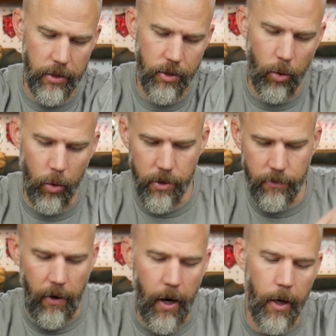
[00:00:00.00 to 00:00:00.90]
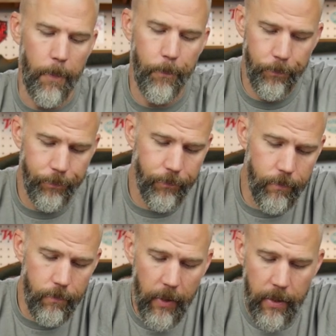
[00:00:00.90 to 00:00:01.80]
this course of fire.
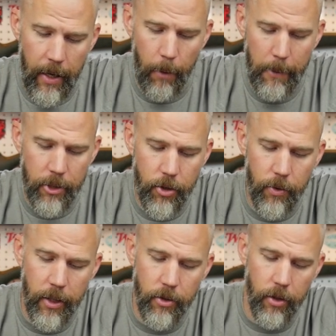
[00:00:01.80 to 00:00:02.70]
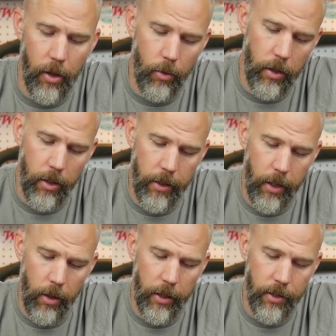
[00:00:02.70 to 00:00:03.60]
Now, match director note on
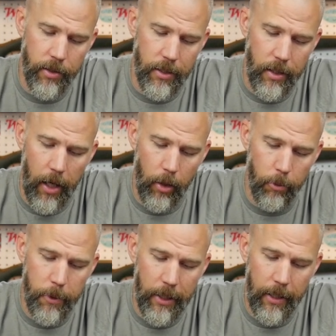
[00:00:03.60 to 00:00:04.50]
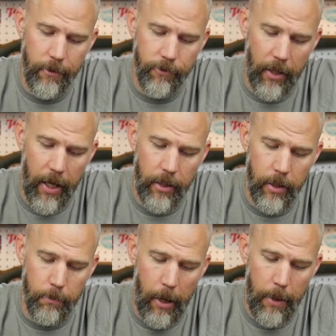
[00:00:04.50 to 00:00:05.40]
here is the tire will be laying flat
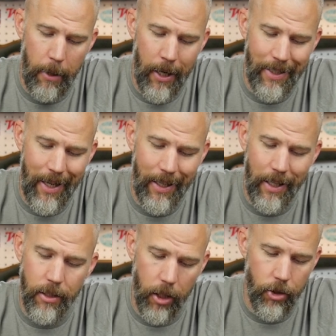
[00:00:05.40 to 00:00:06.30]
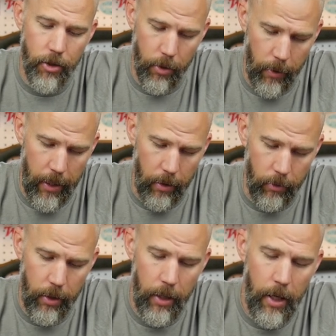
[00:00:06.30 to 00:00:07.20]
and the bipod cannot touch the
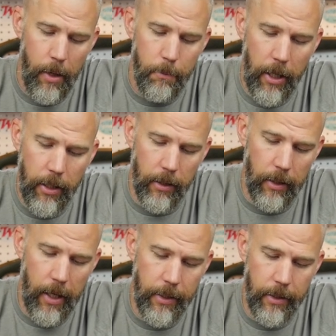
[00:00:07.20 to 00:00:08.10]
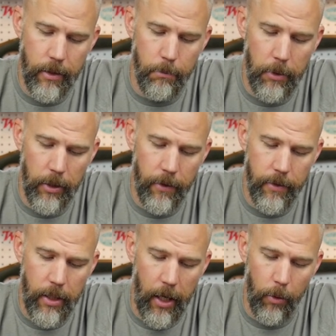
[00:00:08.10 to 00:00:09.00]
ground. Painting a line down the middle of the
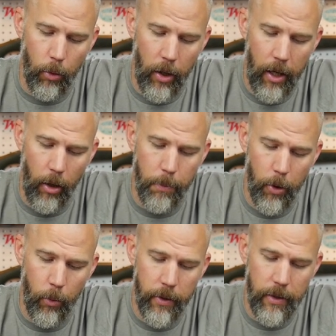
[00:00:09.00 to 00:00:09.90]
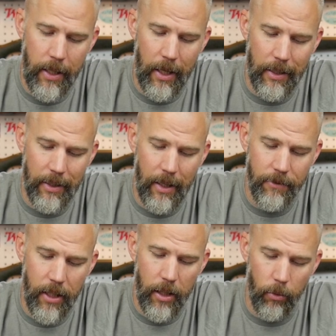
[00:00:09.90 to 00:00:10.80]
tire will help with the
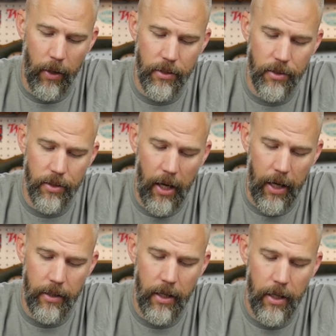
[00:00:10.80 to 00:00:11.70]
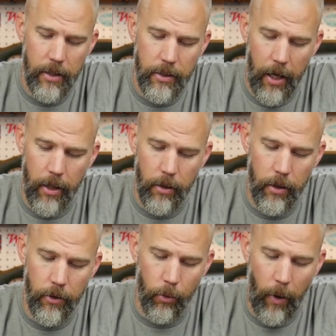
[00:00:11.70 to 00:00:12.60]
left and right side. Tire,
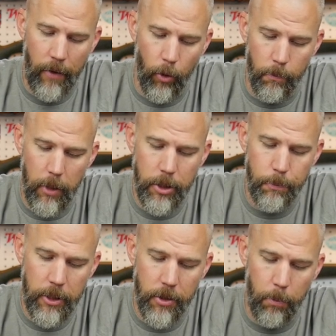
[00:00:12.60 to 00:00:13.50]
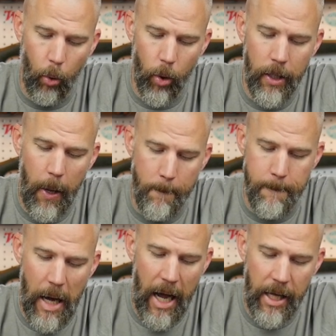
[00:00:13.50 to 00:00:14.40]
the rifle must be supported
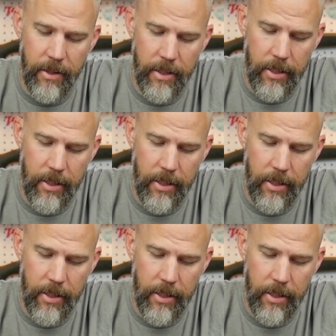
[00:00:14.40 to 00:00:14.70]
by the